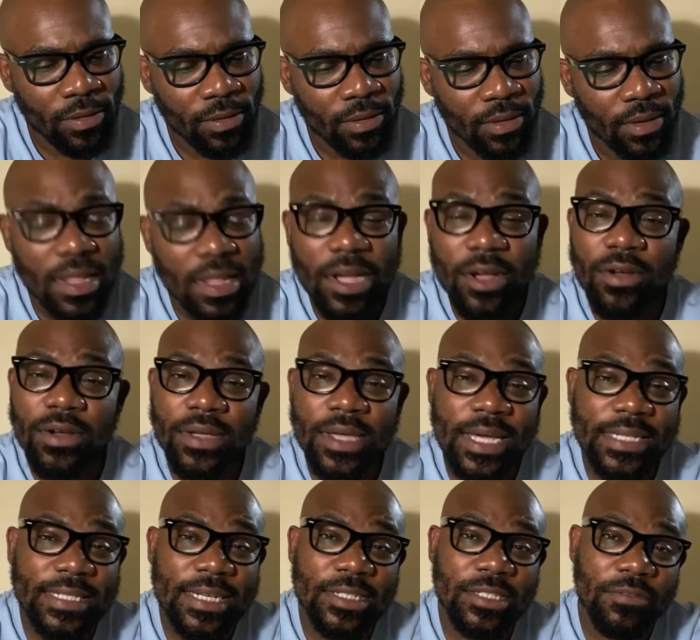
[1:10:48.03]
Laker,
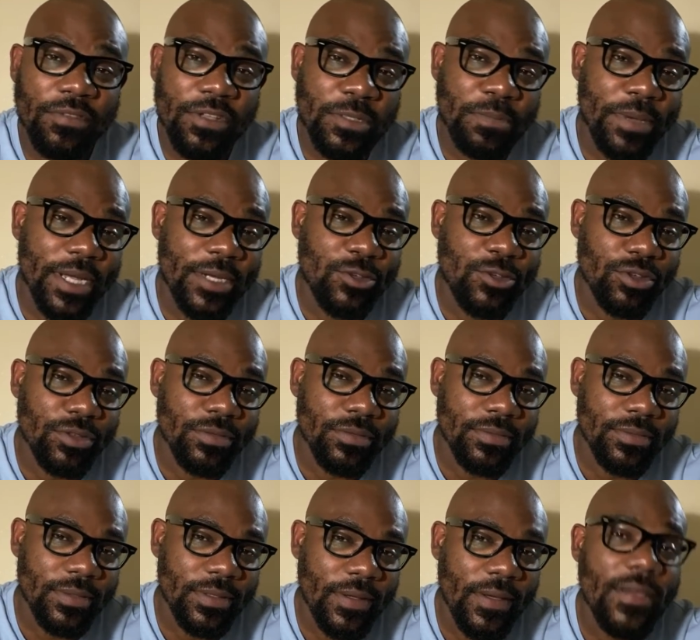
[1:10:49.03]
get out of this bedroom.
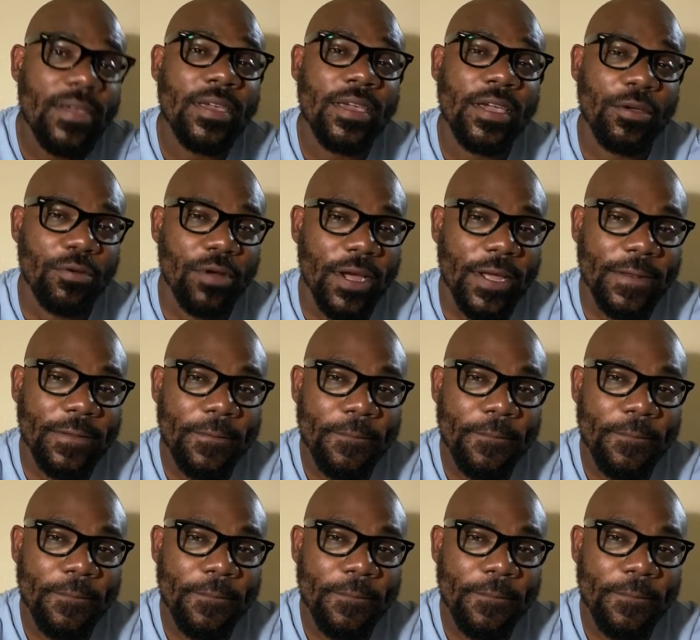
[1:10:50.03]
Yeah, right.